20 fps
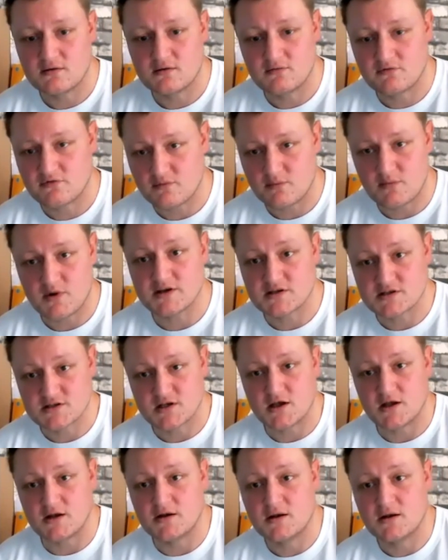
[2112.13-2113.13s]
for my
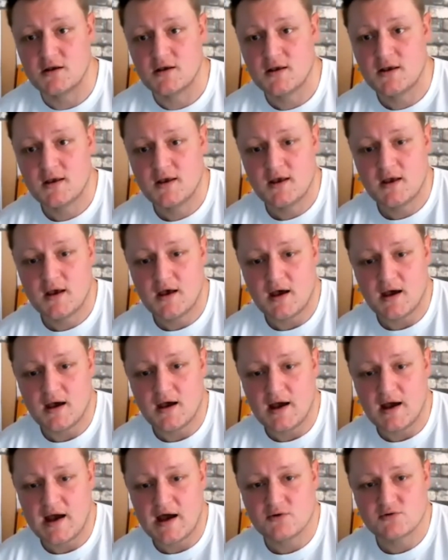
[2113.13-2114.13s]
son
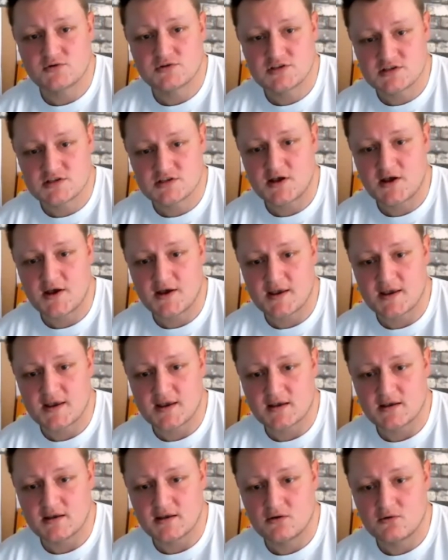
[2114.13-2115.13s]
uh, how
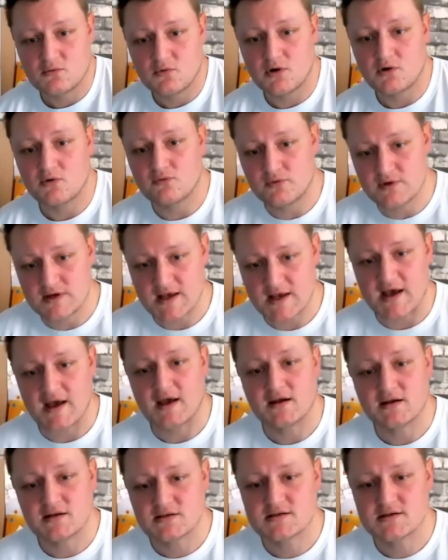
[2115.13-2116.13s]
society will
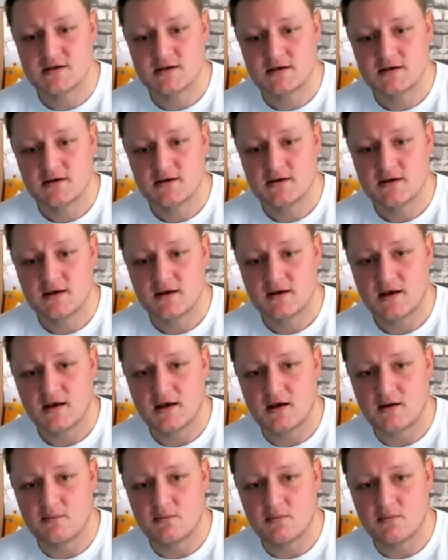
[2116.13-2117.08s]
react. Um,